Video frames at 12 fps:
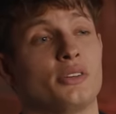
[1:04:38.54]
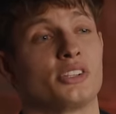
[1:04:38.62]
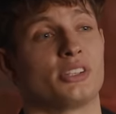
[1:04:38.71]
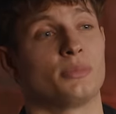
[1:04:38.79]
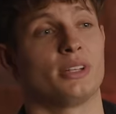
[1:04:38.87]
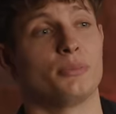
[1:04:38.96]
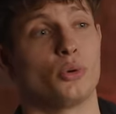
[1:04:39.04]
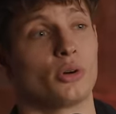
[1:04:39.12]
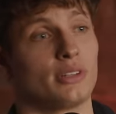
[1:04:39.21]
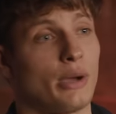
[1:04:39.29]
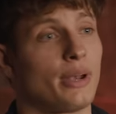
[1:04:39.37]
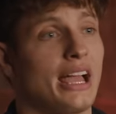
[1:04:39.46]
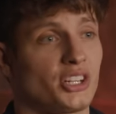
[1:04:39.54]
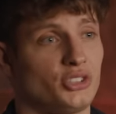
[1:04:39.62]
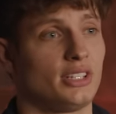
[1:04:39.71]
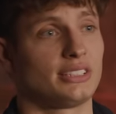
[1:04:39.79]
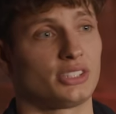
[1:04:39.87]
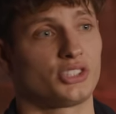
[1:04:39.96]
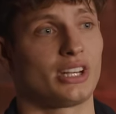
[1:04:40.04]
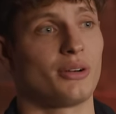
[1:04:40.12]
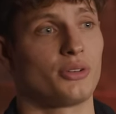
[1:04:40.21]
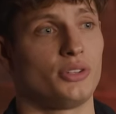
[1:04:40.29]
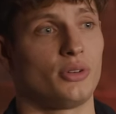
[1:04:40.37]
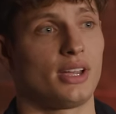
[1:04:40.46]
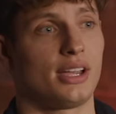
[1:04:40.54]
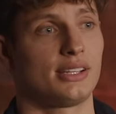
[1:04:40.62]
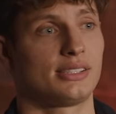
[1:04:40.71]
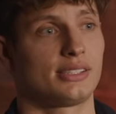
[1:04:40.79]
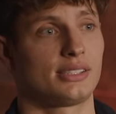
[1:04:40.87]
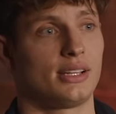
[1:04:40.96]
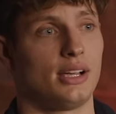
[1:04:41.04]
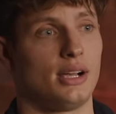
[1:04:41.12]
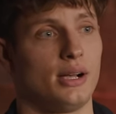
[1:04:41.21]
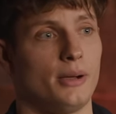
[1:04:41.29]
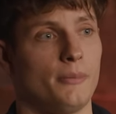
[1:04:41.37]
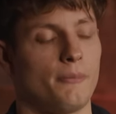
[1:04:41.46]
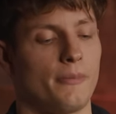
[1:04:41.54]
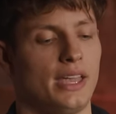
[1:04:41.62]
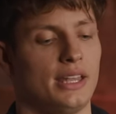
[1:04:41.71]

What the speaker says: there is something important I would actually like to share with you guys. And